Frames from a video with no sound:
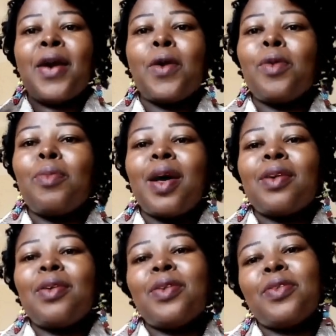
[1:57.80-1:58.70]
go back
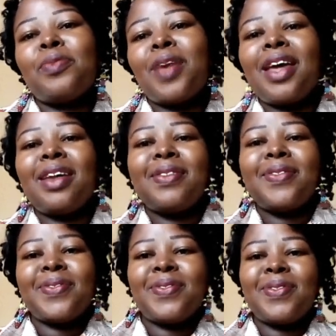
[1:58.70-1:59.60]
home and
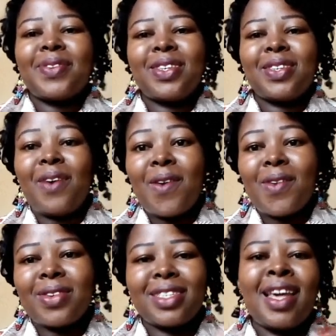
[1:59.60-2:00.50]
do your
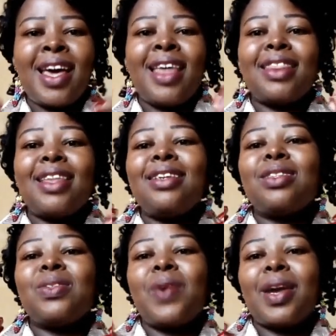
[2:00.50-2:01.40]
chores. That
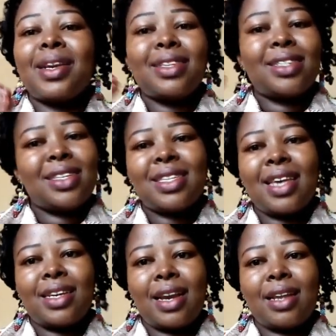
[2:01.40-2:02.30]
is one. Just
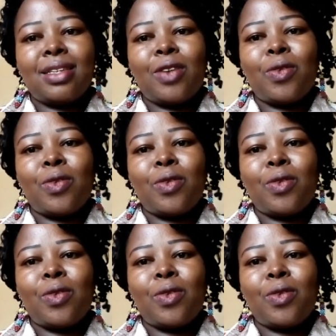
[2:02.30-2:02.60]
get a nature